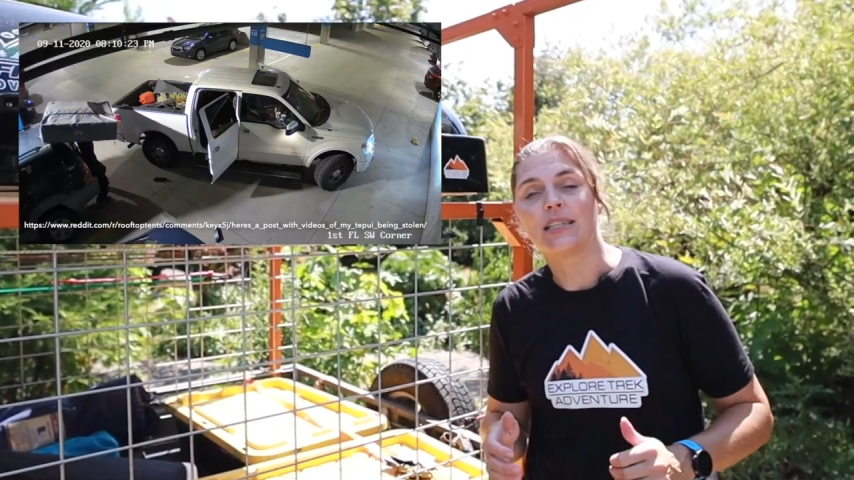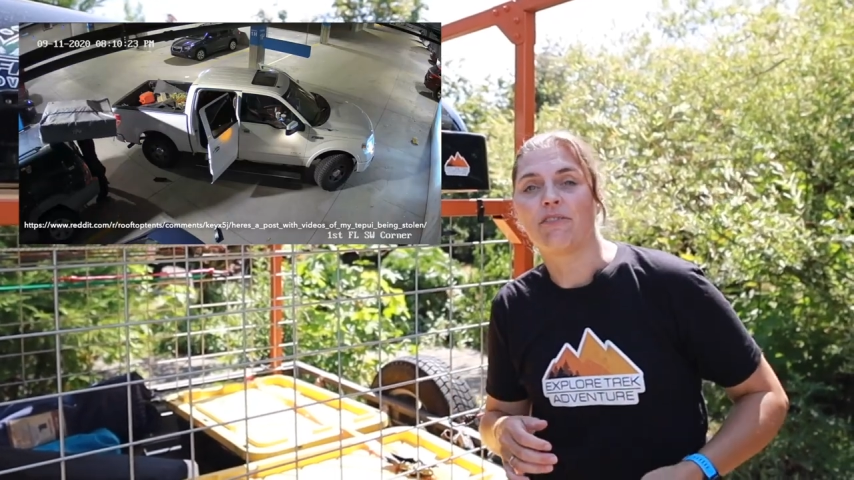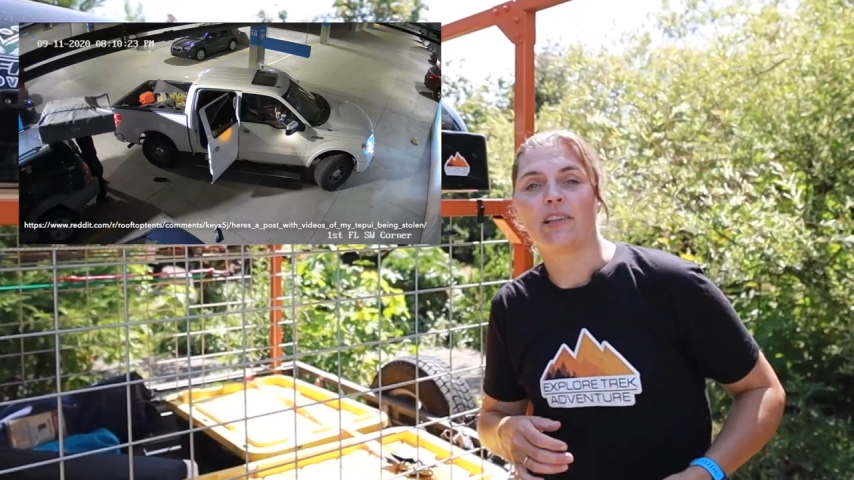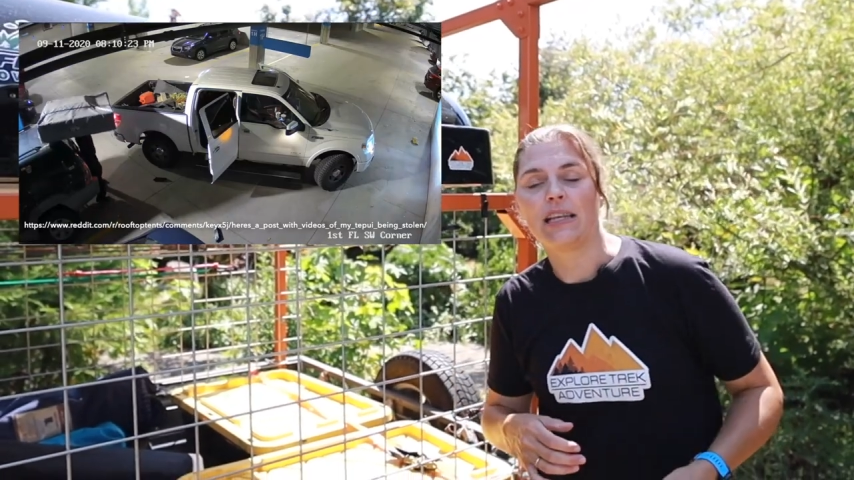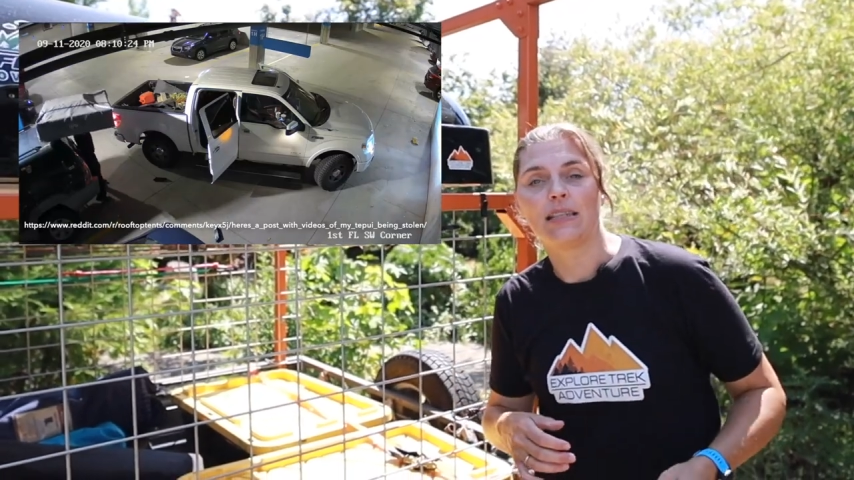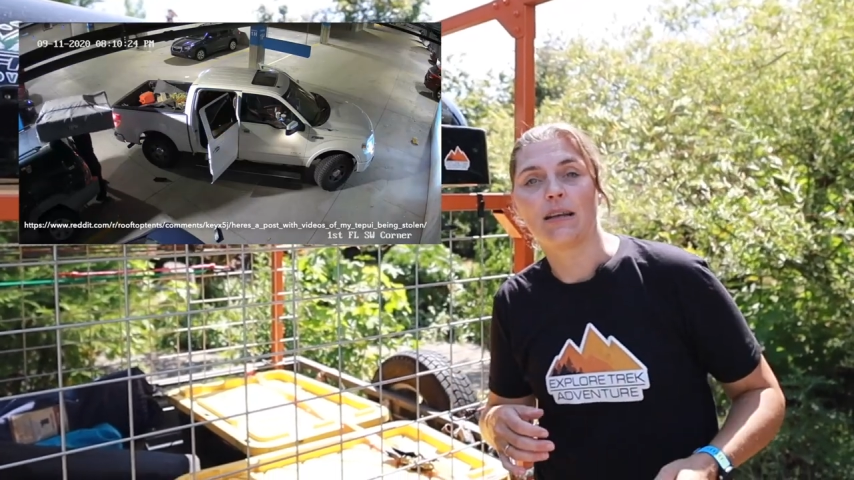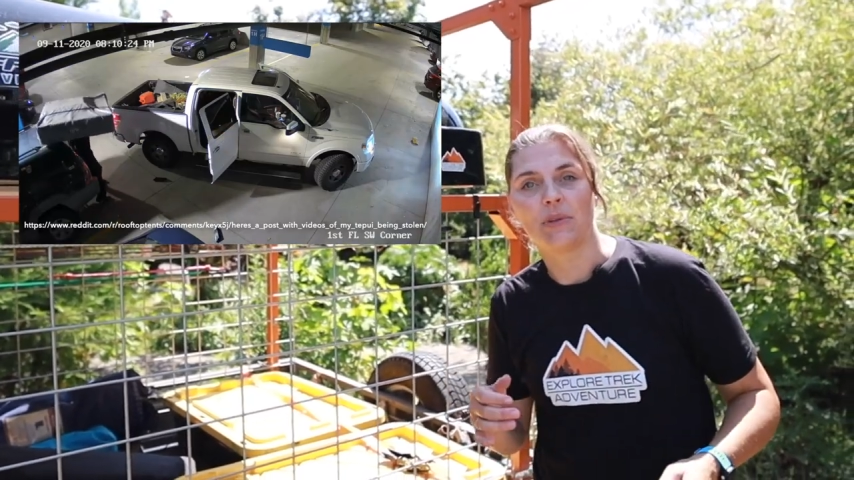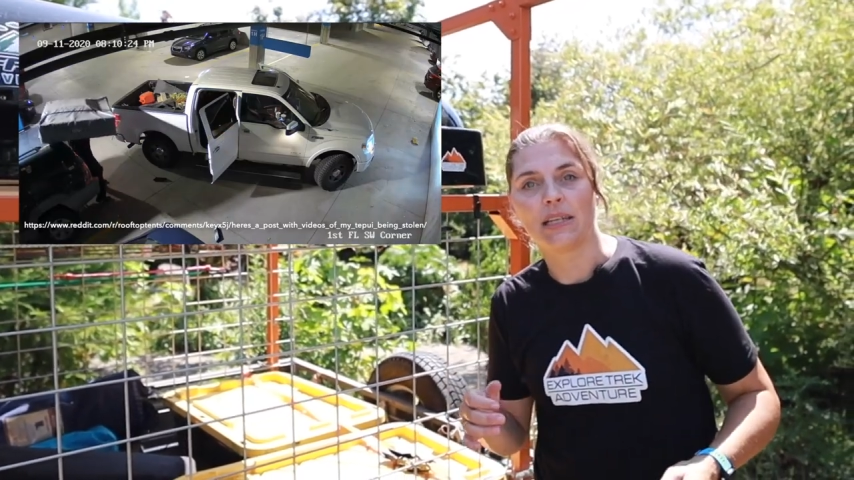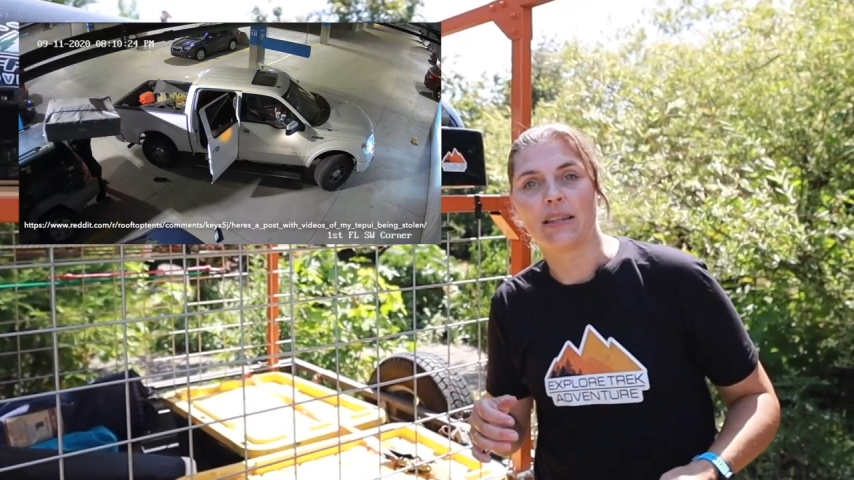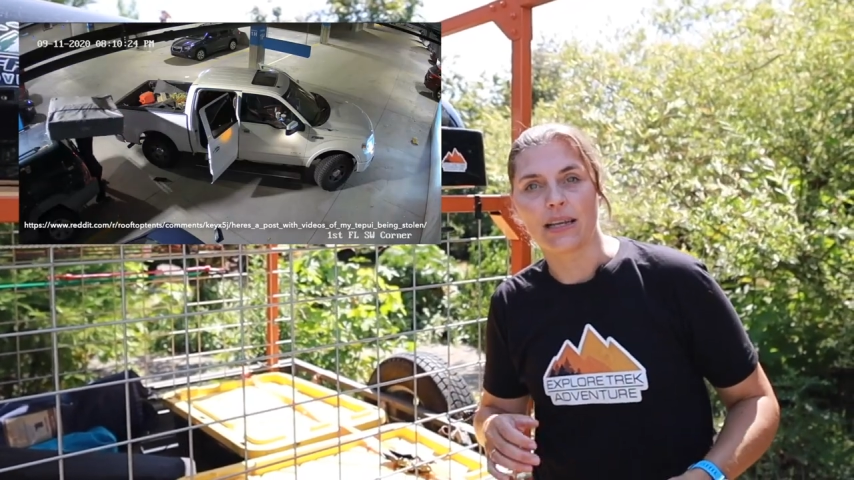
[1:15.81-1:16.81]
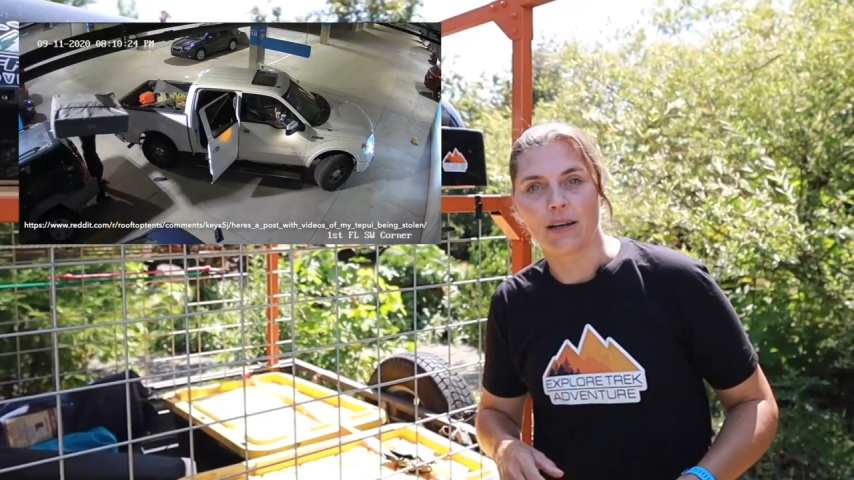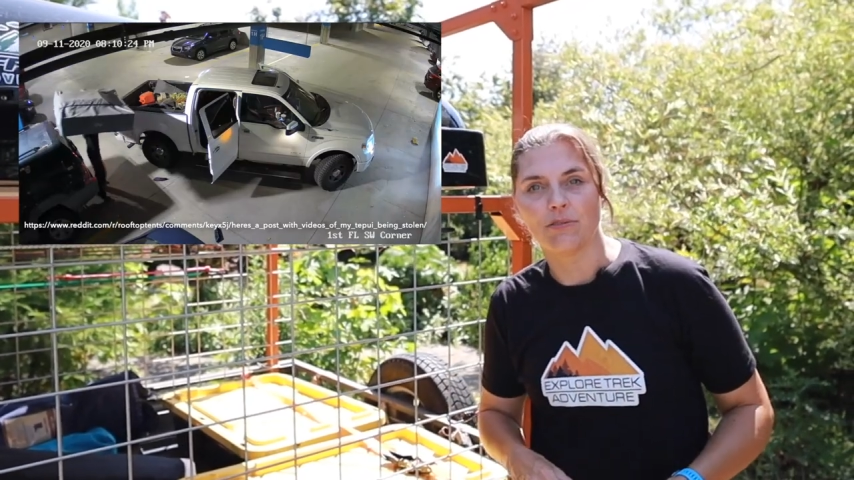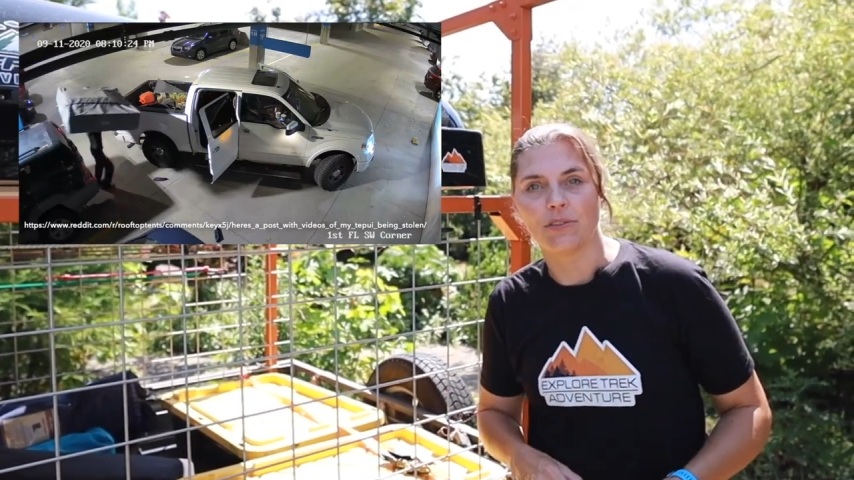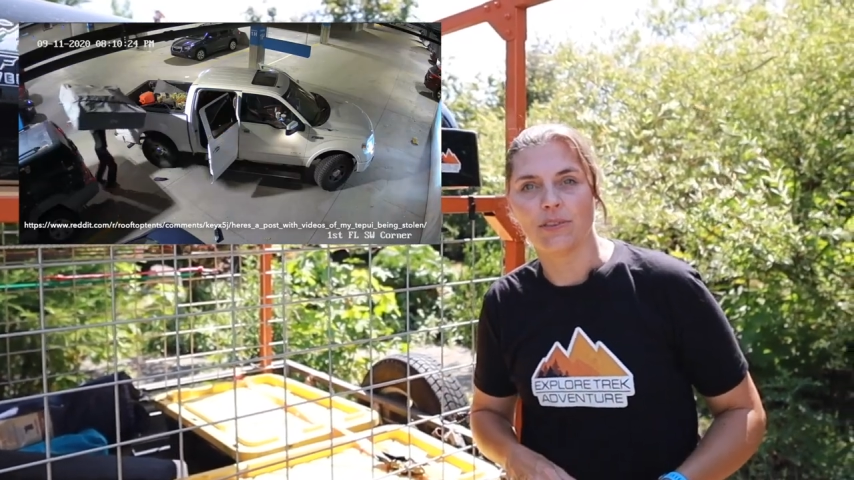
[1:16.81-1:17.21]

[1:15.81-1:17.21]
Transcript: definitely something to think of.